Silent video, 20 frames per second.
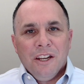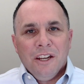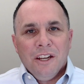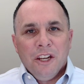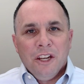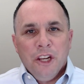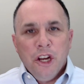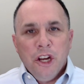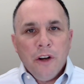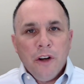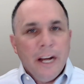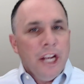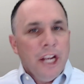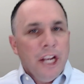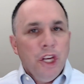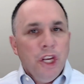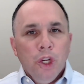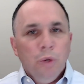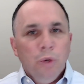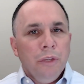You're in a
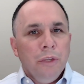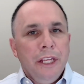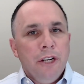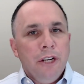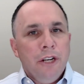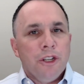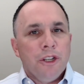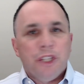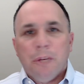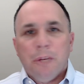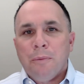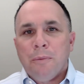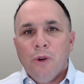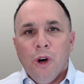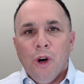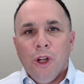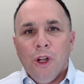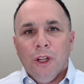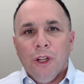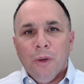new leadership
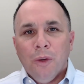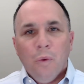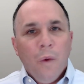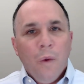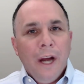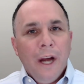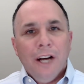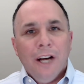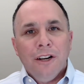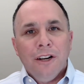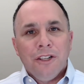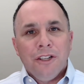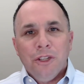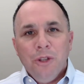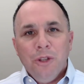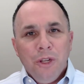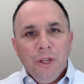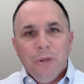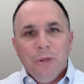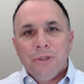role. Where do
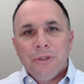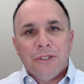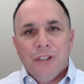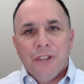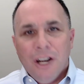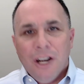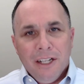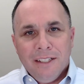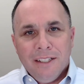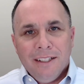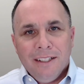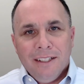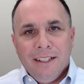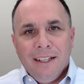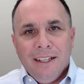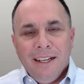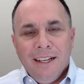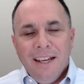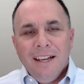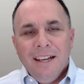you start?
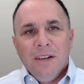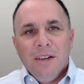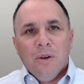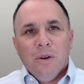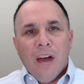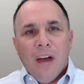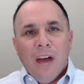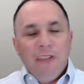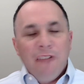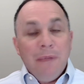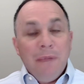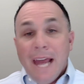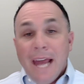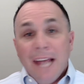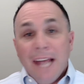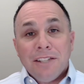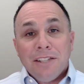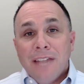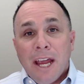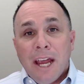I've been asked
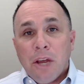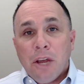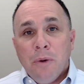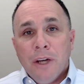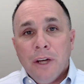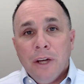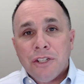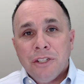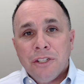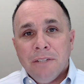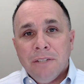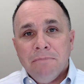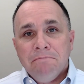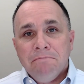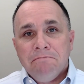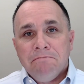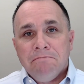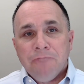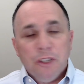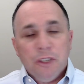that question
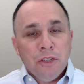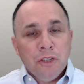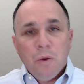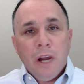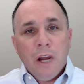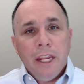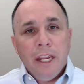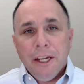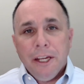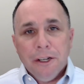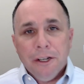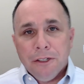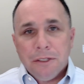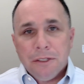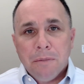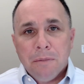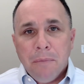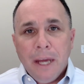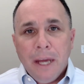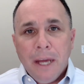for 20 years
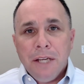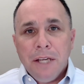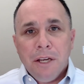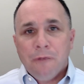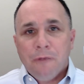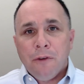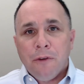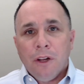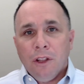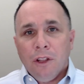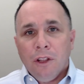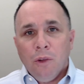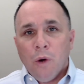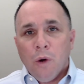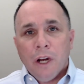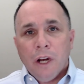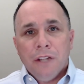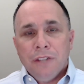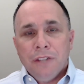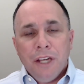by different
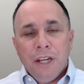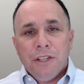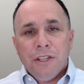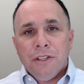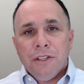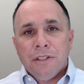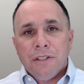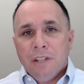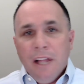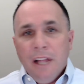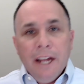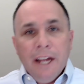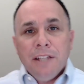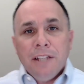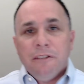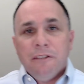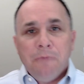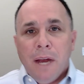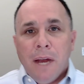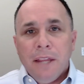organizations, clients
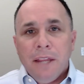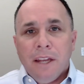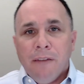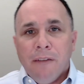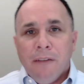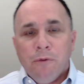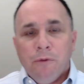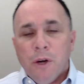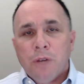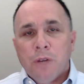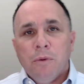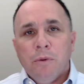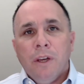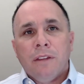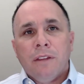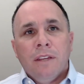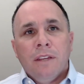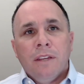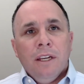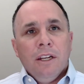of mine that I've worked
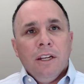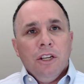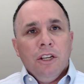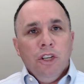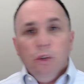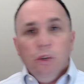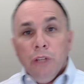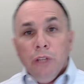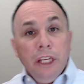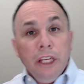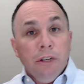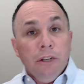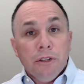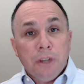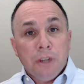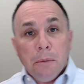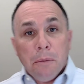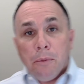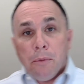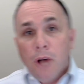with. New leaders
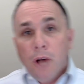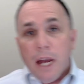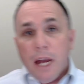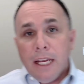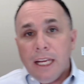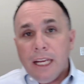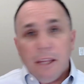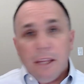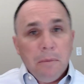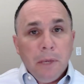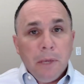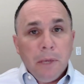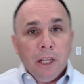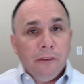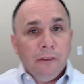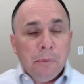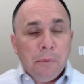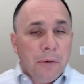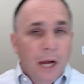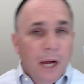are brought in the middle of
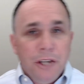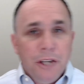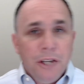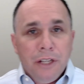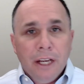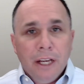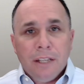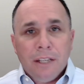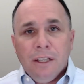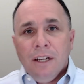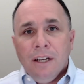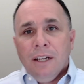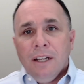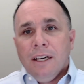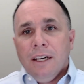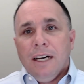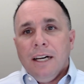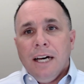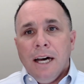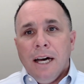a project,
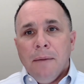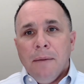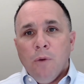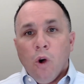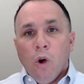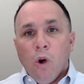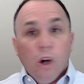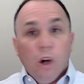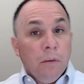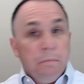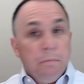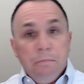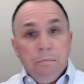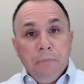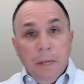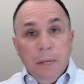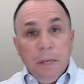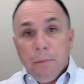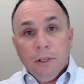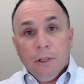or
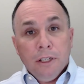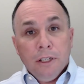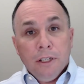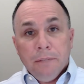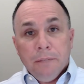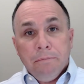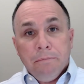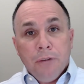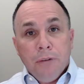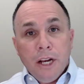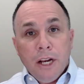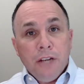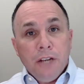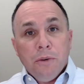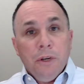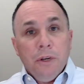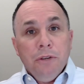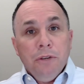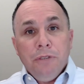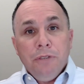people are brought into a
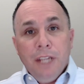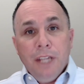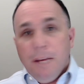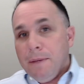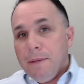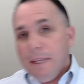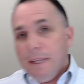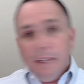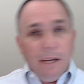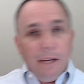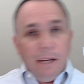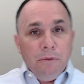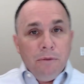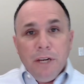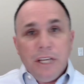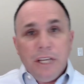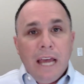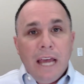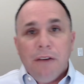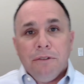new team and then they reach
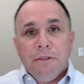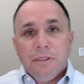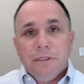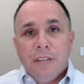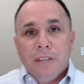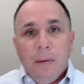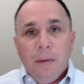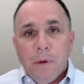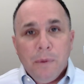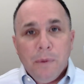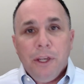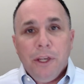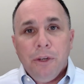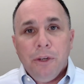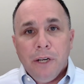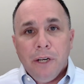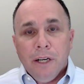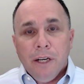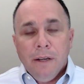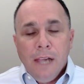out and say, what do we do
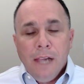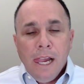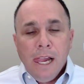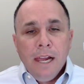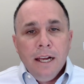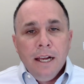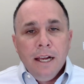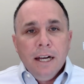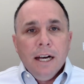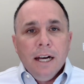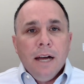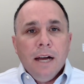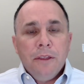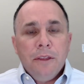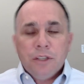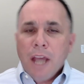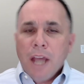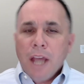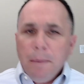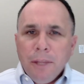here? There's a
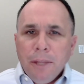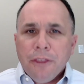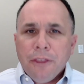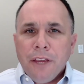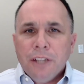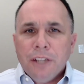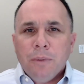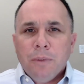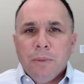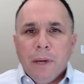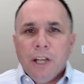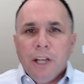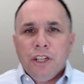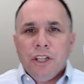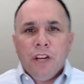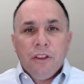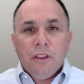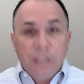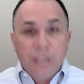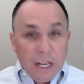couple of things that we're going to share.
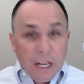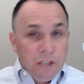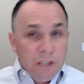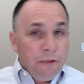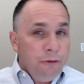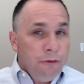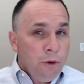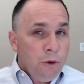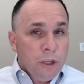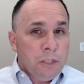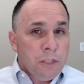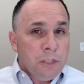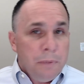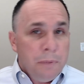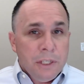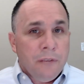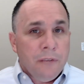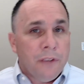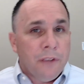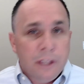There's actually 4
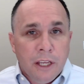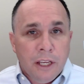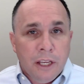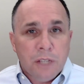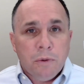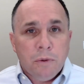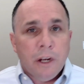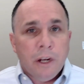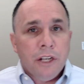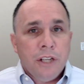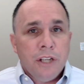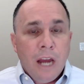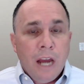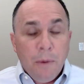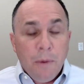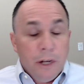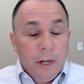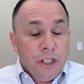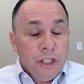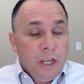specific things I
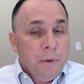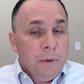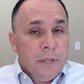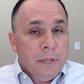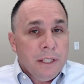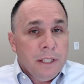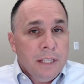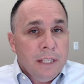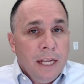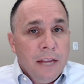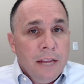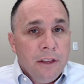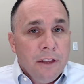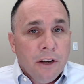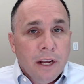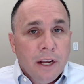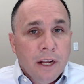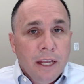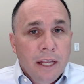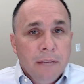want to share with you today that are
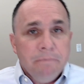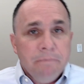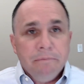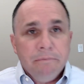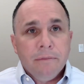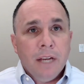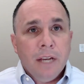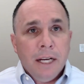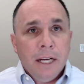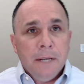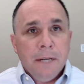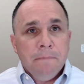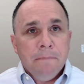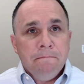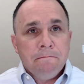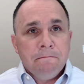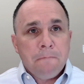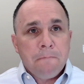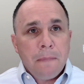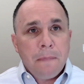going
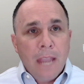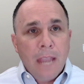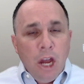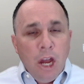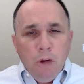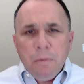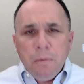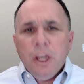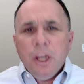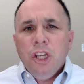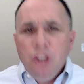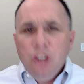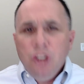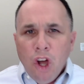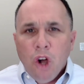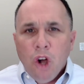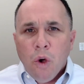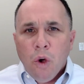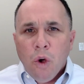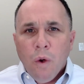to help you
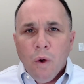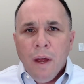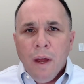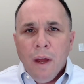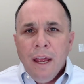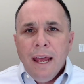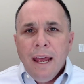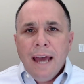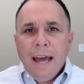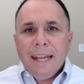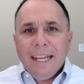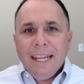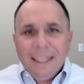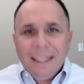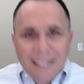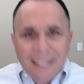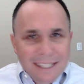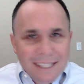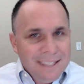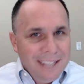know how to get
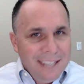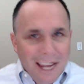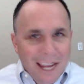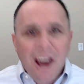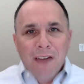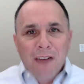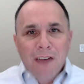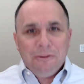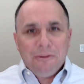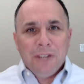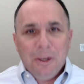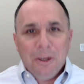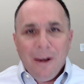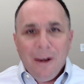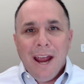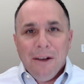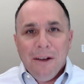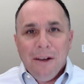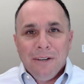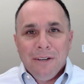this thing off the
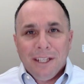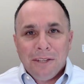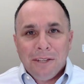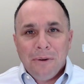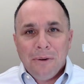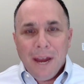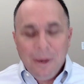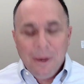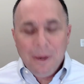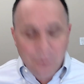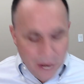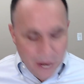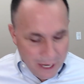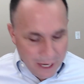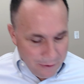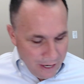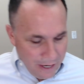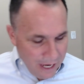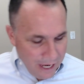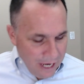ground at the right way.
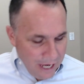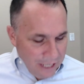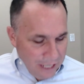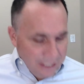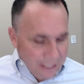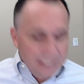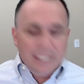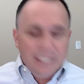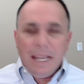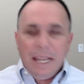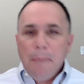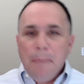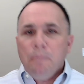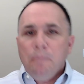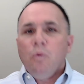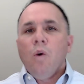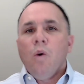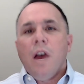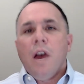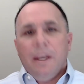Step 1,